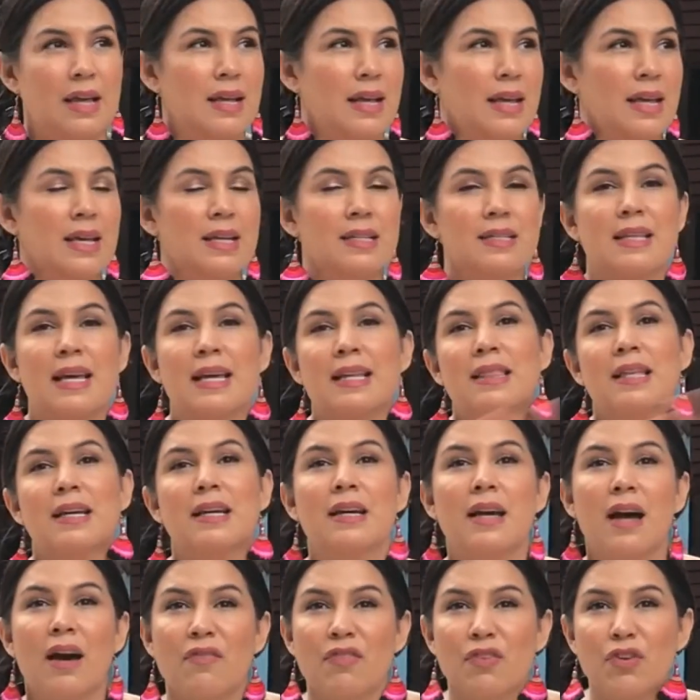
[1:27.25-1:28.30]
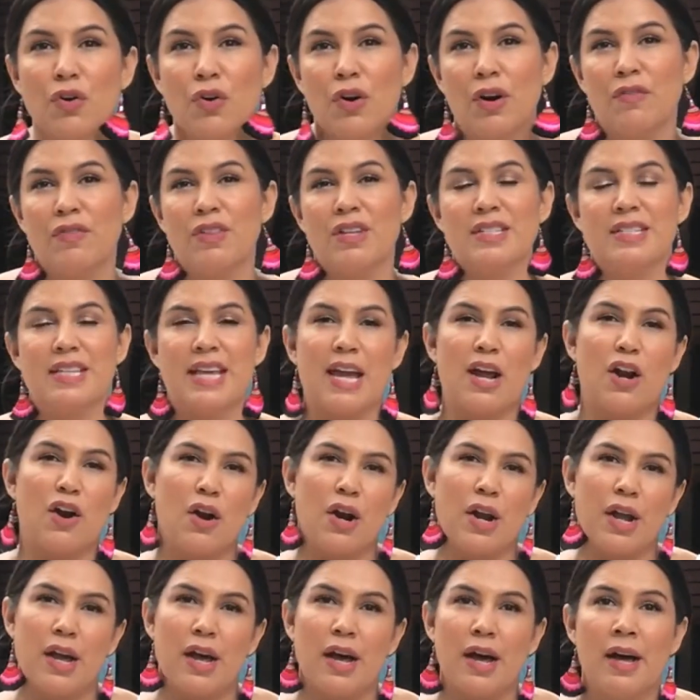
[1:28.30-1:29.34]
he's like the governor of this
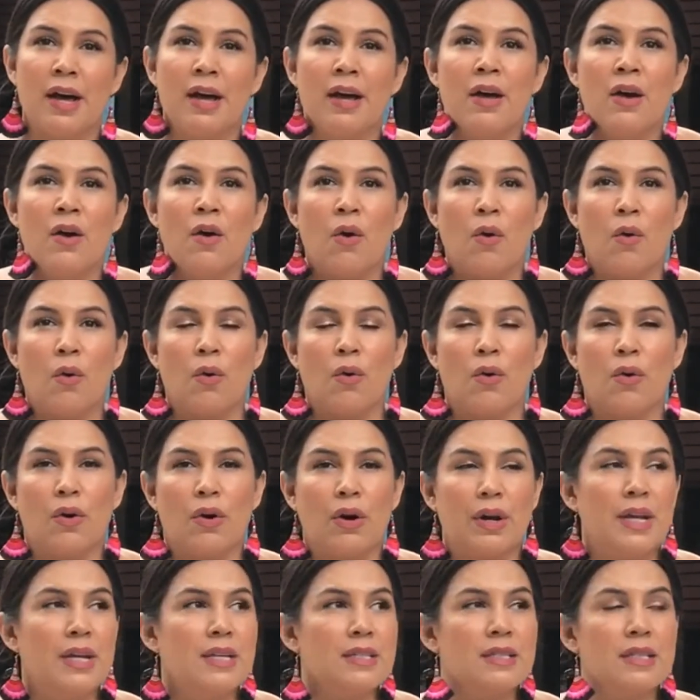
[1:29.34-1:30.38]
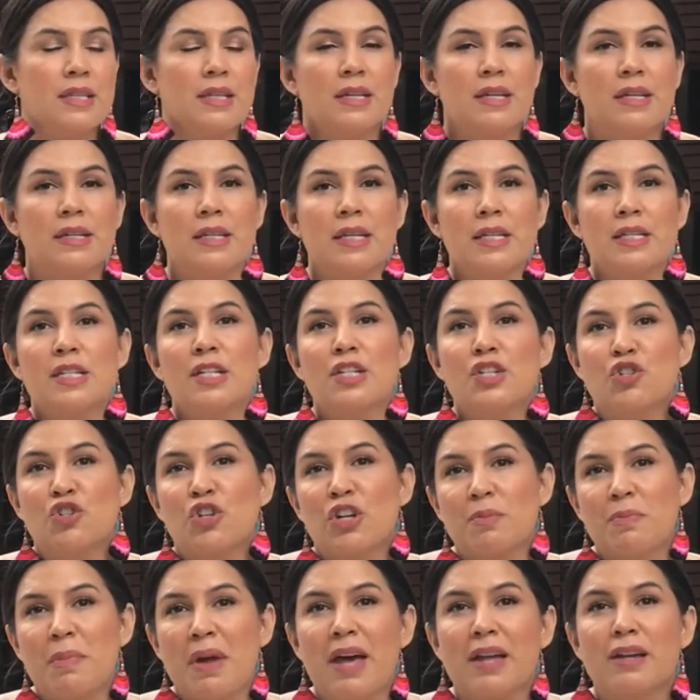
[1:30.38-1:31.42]
area, or he's the
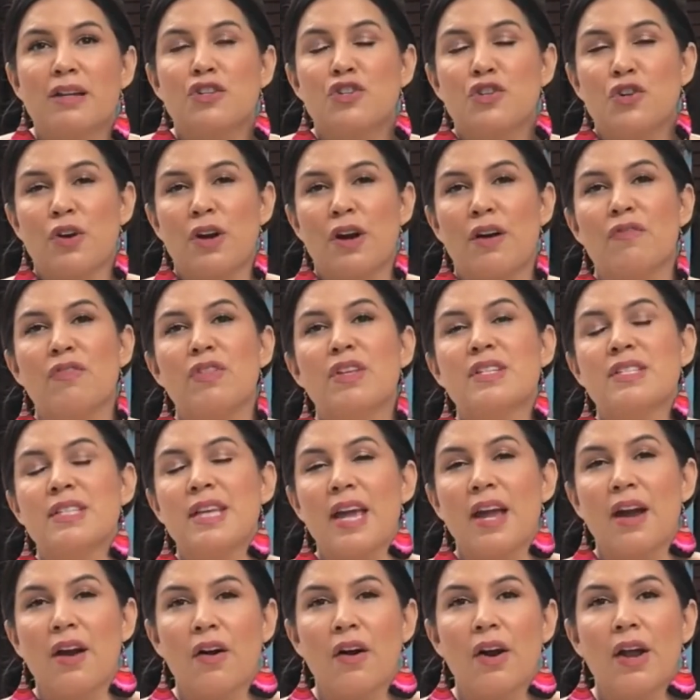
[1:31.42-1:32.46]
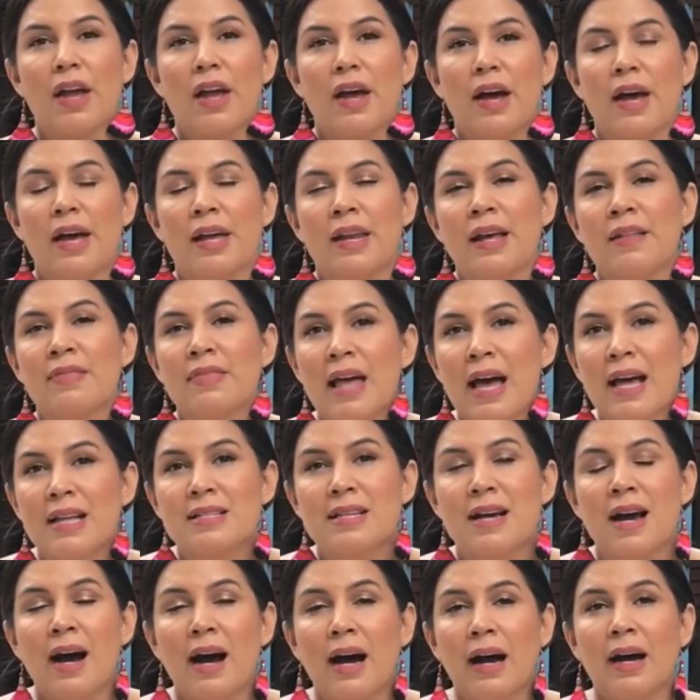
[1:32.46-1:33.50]
district manager of this area. And at that
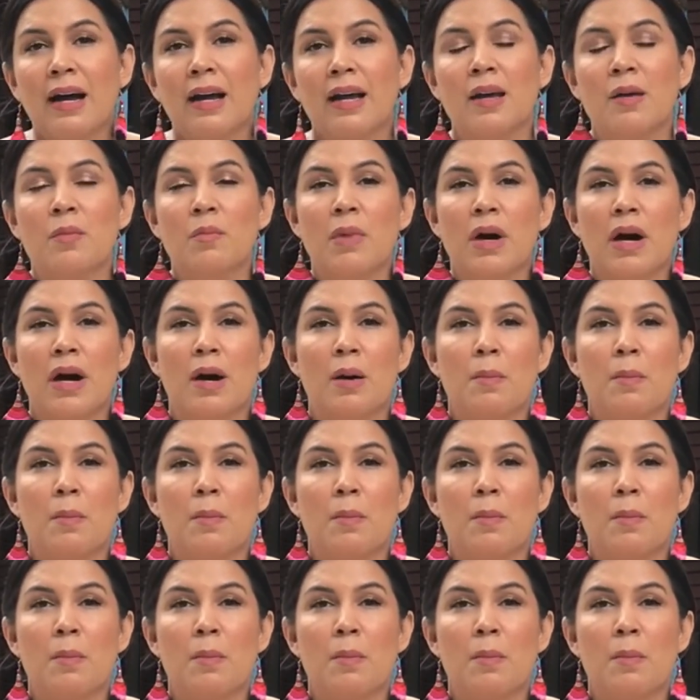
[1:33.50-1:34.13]
time,